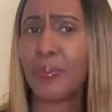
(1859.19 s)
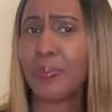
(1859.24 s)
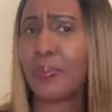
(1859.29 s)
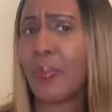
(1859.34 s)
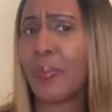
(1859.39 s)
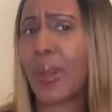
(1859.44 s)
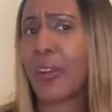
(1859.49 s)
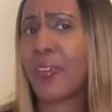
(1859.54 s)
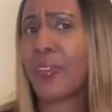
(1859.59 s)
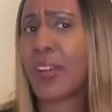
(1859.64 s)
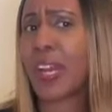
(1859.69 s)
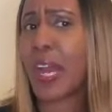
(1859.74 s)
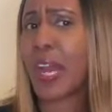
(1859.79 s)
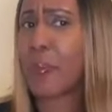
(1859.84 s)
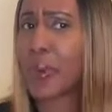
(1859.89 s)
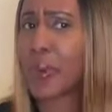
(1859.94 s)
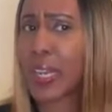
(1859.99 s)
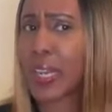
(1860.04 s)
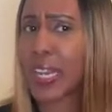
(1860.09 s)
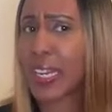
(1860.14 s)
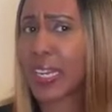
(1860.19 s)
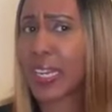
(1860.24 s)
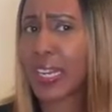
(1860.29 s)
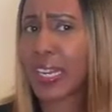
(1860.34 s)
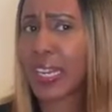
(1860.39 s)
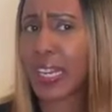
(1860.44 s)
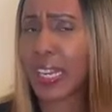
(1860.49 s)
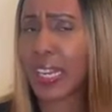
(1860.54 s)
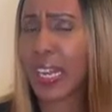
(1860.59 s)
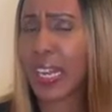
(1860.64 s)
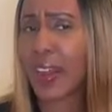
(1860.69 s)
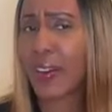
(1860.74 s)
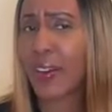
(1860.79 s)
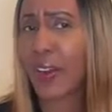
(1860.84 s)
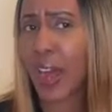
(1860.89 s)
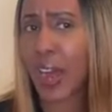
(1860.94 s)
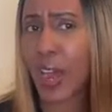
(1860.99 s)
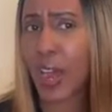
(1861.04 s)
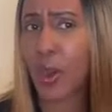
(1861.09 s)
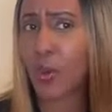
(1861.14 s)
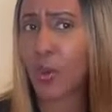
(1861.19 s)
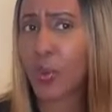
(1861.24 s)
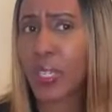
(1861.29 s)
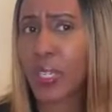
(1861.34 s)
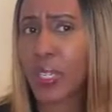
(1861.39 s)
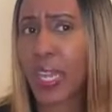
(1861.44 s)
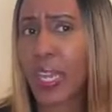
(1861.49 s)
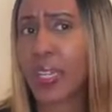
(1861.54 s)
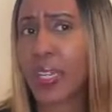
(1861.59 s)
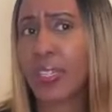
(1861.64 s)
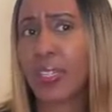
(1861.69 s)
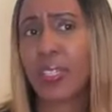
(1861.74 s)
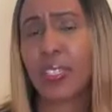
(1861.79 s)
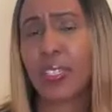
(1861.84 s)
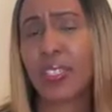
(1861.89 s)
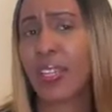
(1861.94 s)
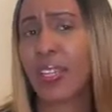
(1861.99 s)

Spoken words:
Maria bringing Neil around and